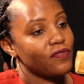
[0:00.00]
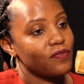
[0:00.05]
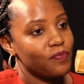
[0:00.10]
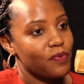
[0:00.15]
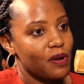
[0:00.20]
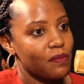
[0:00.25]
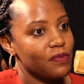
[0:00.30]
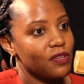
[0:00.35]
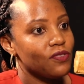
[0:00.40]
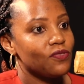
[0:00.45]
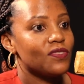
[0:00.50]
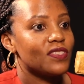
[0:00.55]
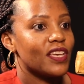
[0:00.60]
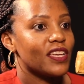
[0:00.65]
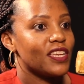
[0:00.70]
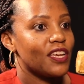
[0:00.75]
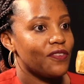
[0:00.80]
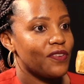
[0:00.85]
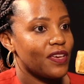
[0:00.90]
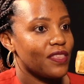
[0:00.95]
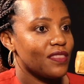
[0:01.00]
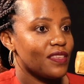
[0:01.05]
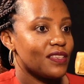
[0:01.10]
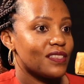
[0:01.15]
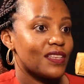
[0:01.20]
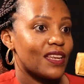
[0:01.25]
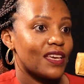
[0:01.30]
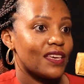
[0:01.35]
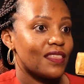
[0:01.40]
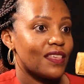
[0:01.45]
to probably do surgery and
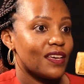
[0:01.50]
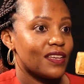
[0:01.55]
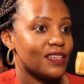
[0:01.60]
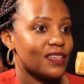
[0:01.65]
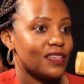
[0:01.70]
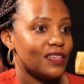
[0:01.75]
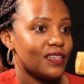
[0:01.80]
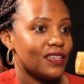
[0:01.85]
things like that.